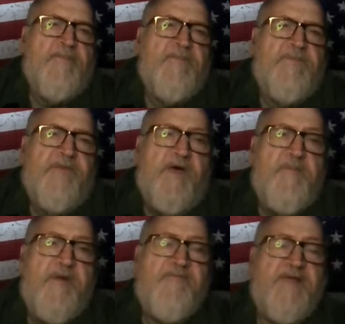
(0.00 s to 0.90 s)
Yeah,
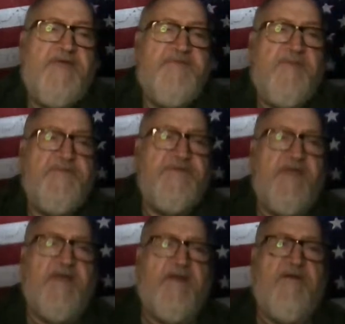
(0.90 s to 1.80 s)
Beverly, that's what I'm
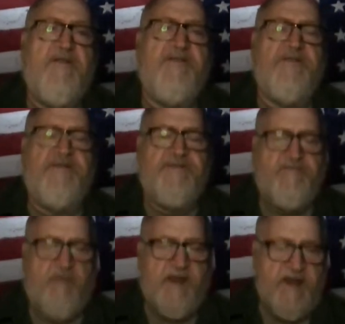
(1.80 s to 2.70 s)
saying. They're in
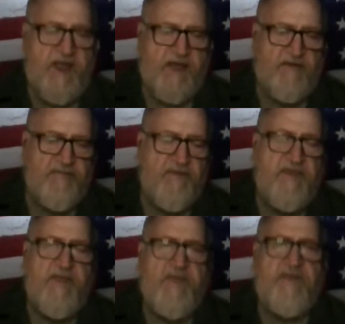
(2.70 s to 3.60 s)
just right now
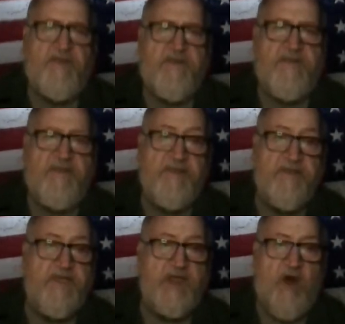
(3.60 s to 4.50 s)

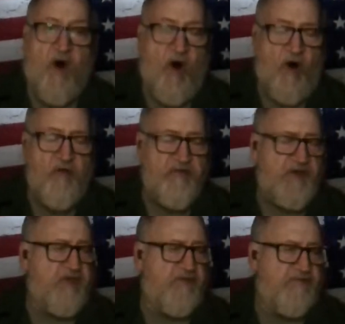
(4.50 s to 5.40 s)
in all the
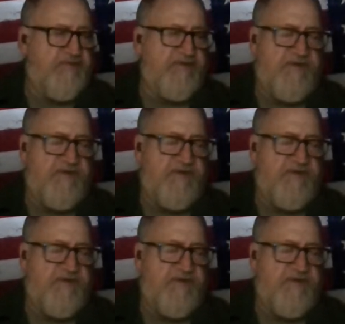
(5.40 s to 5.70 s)
news.